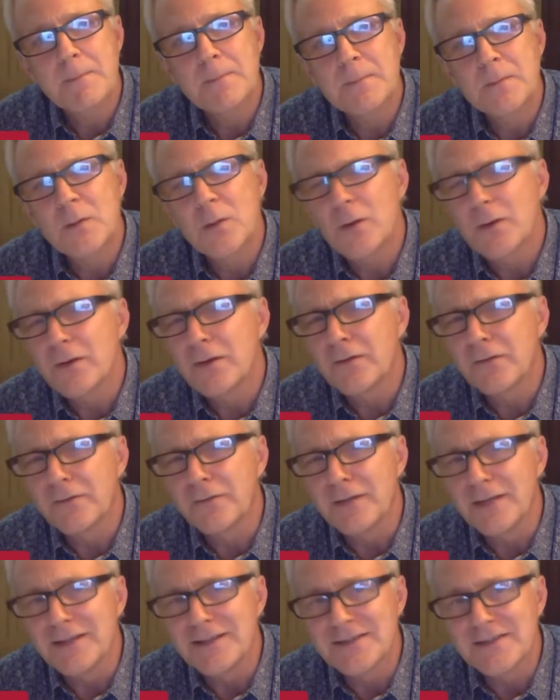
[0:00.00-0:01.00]
not enough,
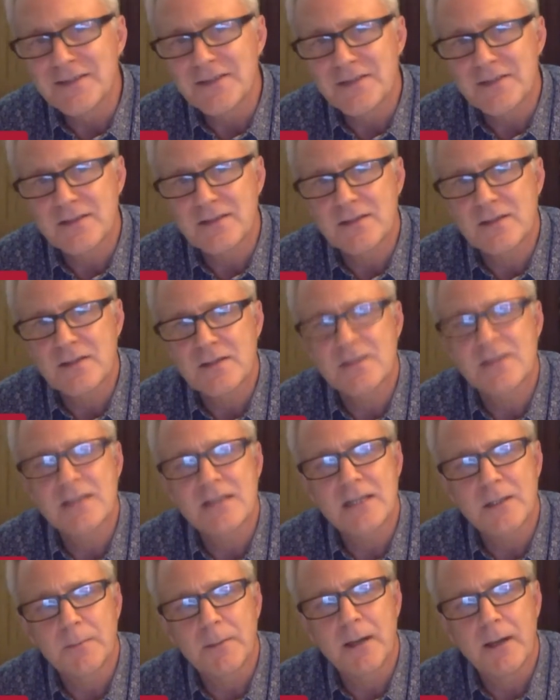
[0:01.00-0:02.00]
really. Just
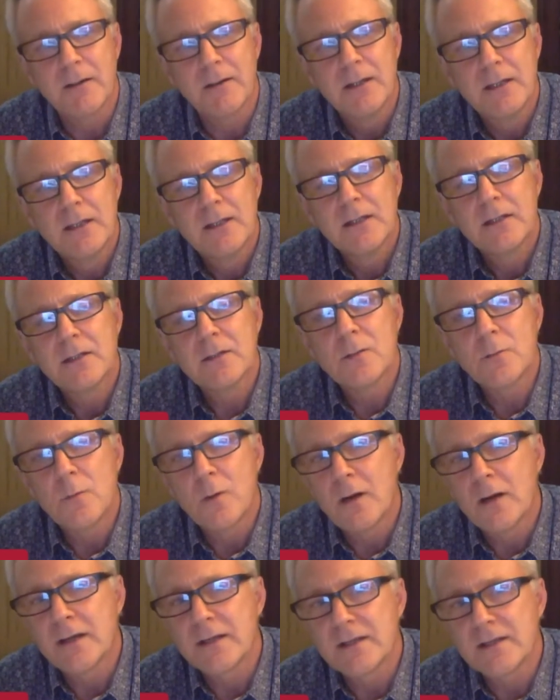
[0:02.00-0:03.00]
think about, you know,
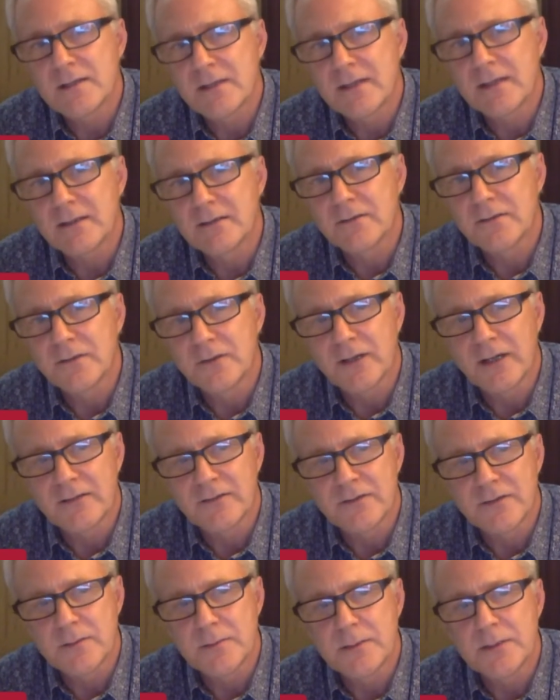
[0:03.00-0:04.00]
why you're taking a
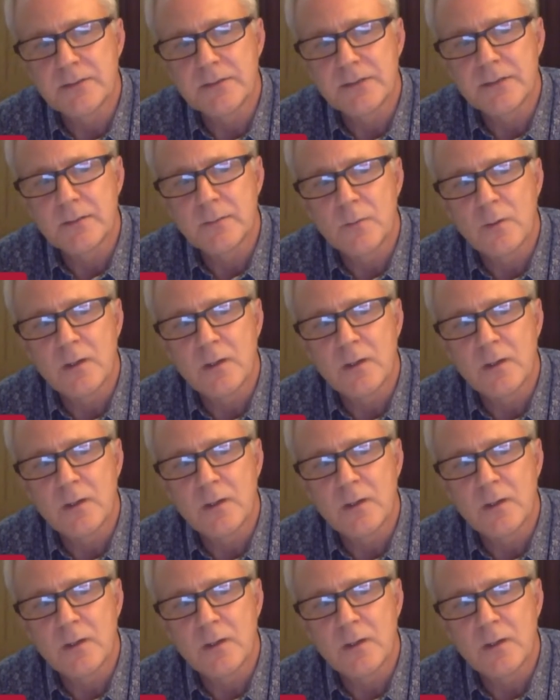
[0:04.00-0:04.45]
photograph of the building,